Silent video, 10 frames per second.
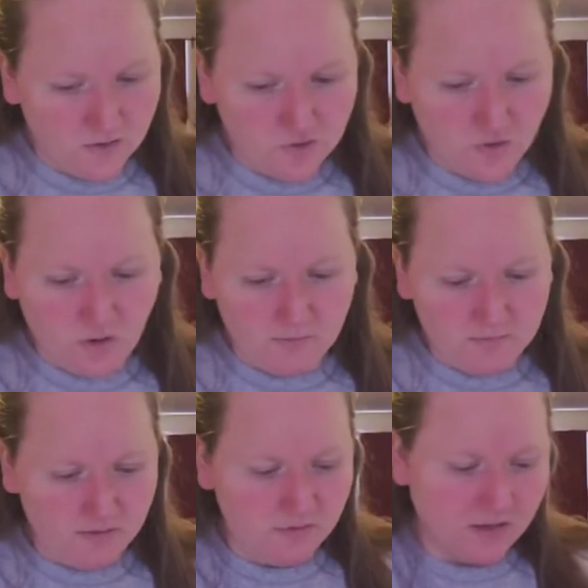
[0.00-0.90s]
So I'm
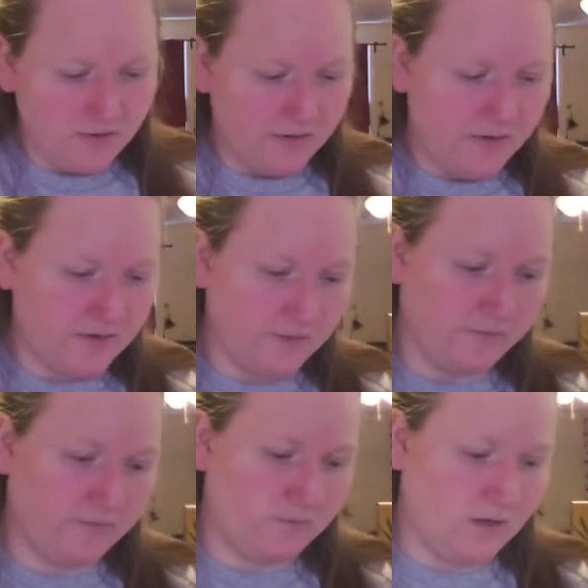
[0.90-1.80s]
gonna make some
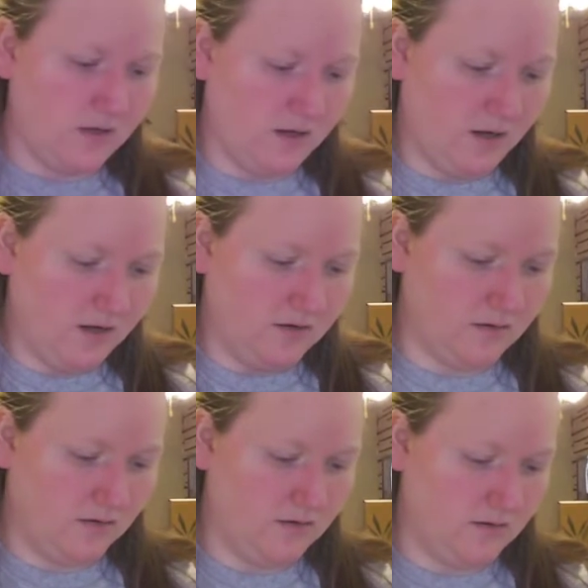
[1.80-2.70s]
for me
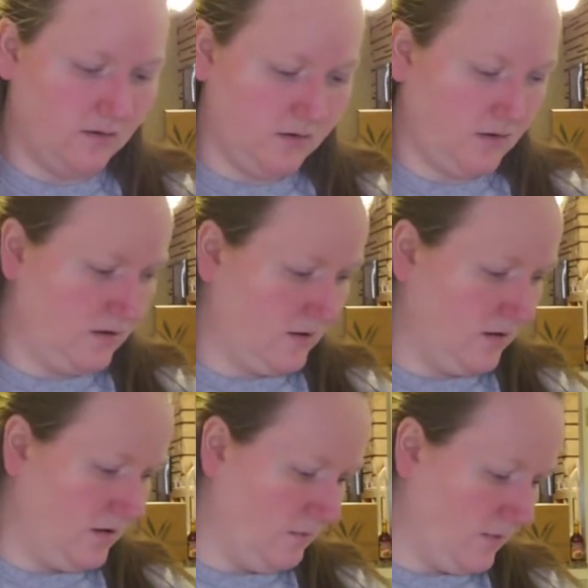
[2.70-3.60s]
and
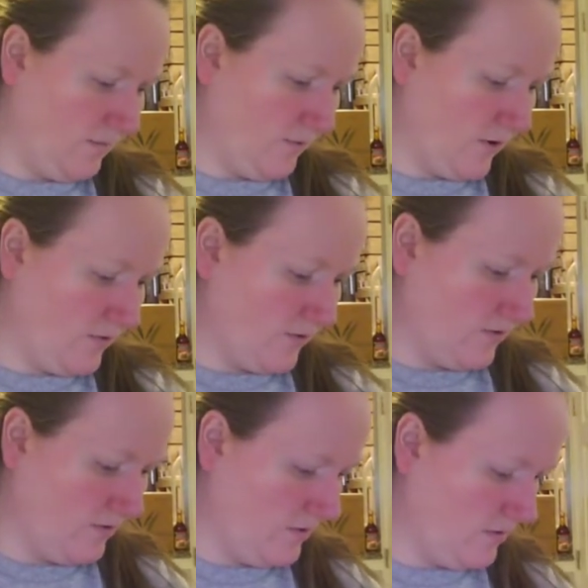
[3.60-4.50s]
my brother.